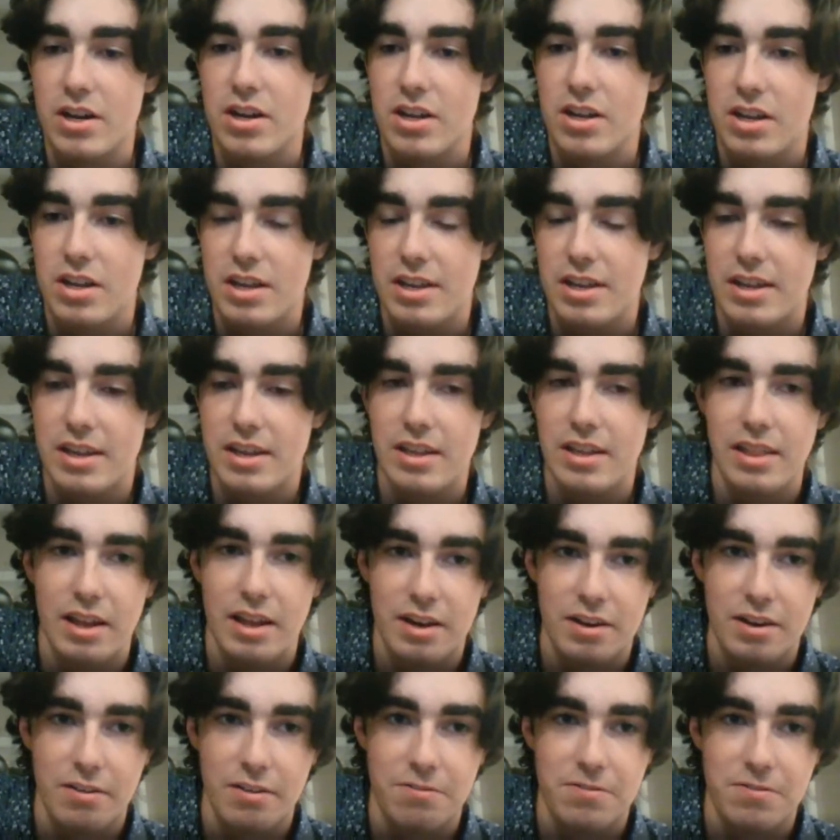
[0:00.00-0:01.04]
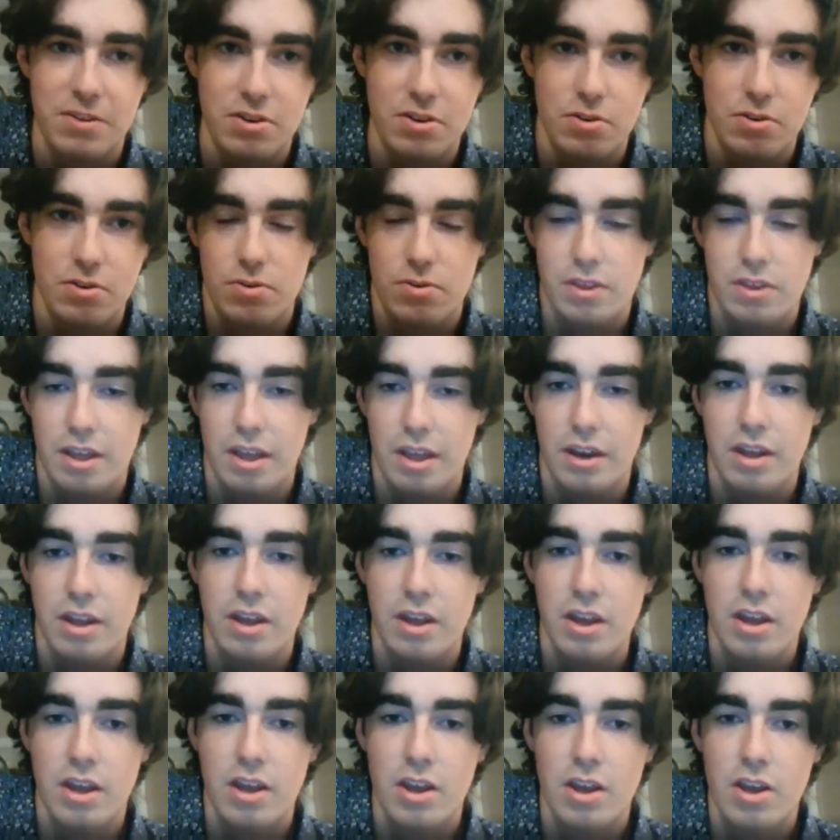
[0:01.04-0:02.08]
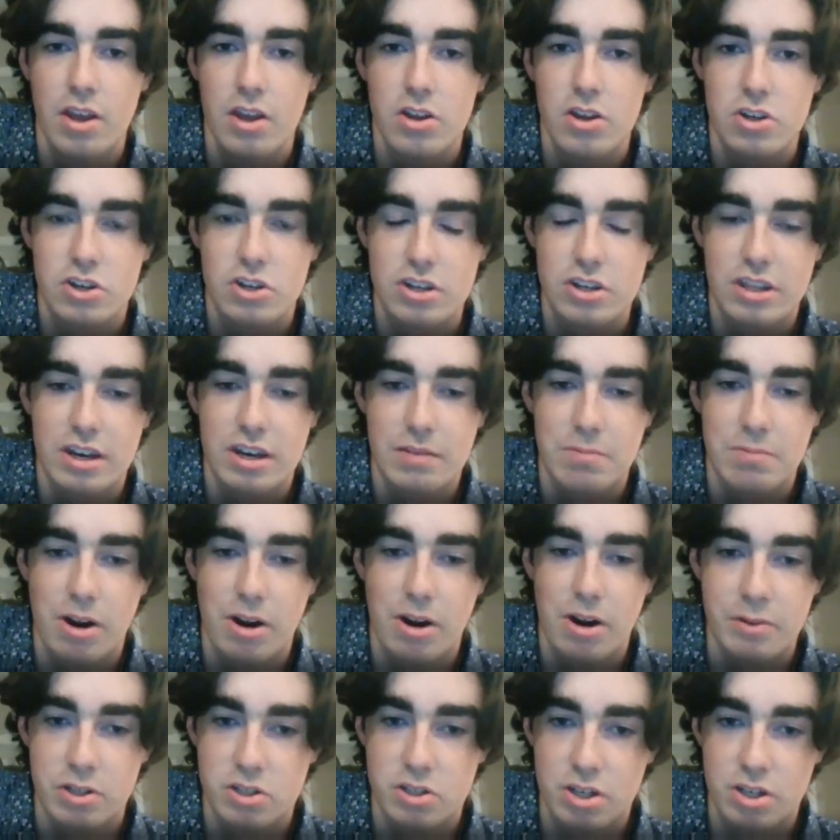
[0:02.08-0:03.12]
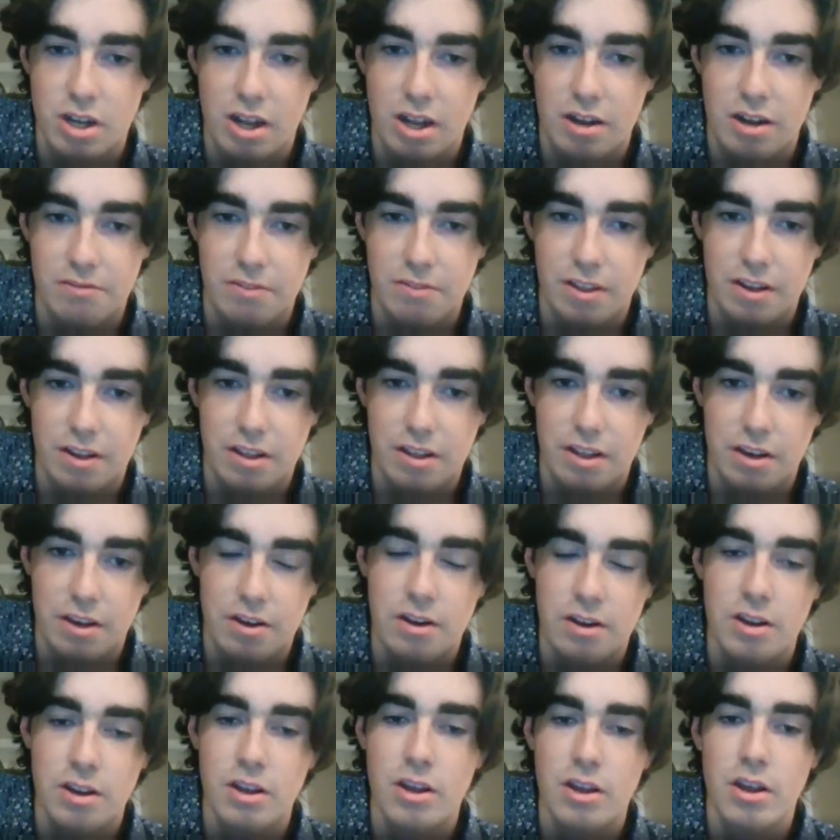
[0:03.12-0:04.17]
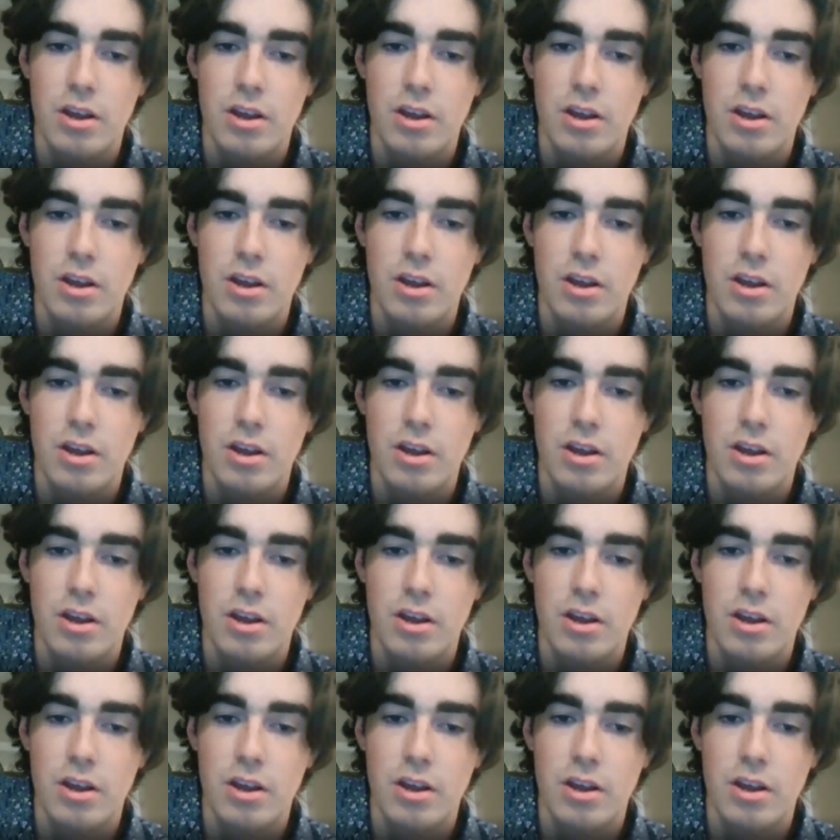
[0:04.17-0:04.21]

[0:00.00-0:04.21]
He let in a few that he probably should not have let in.